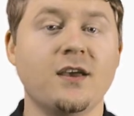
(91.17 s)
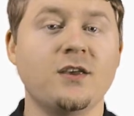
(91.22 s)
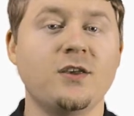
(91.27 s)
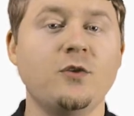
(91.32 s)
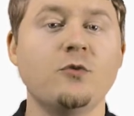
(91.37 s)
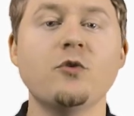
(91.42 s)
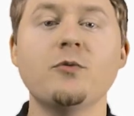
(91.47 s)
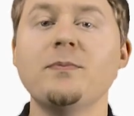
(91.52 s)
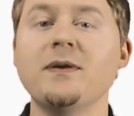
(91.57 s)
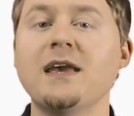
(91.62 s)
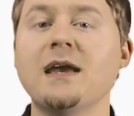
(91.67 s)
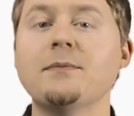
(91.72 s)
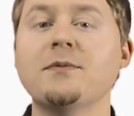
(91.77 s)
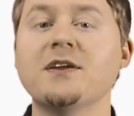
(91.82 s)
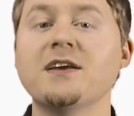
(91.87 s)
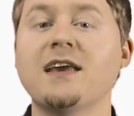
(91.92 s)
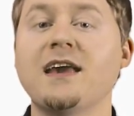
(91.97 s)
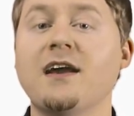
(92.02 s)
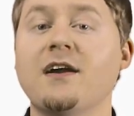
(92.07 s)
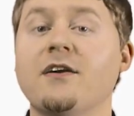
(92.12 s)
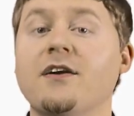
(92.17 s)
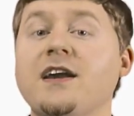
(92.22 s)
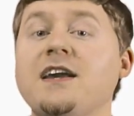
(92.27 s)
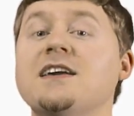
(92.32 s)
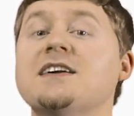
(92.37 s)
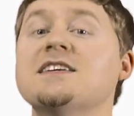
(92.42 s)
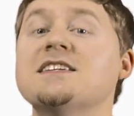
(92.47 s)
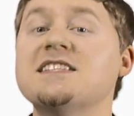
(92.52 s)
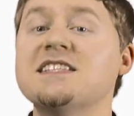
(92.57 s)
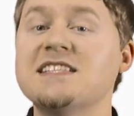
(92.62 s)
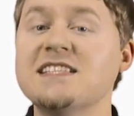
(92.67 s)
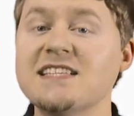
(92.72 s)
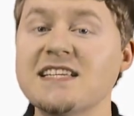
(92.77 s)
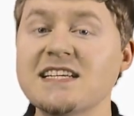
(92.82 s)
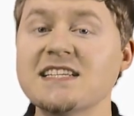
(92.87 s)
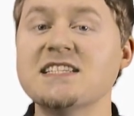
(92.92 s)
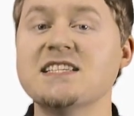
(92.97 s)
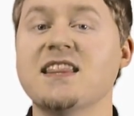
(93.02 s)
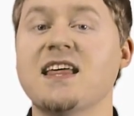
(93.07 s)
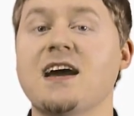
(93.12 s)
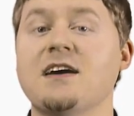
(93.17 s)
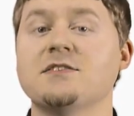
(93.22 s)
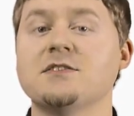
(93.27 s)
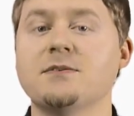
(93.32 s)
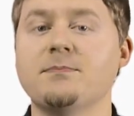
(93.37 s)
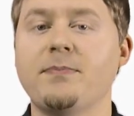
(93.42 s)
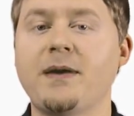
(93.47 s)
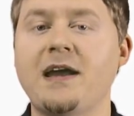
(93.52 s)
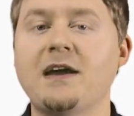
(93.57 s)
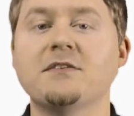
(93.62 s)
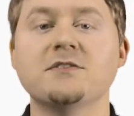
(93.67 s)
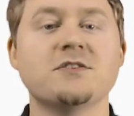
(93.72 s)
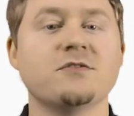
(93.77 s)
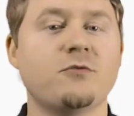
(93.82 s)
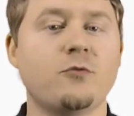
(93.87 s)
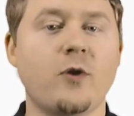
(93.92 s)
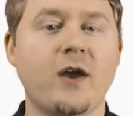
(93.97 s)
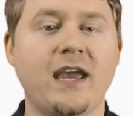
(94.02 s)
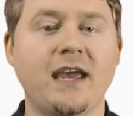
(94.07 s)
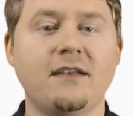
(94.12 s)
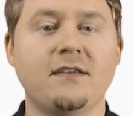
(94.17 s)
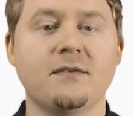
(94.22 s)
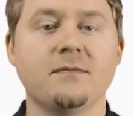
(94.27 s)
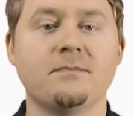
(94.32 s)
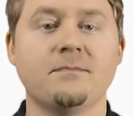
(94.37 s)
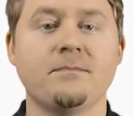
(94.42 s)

you will be able to carry 6,000 pounds of weight.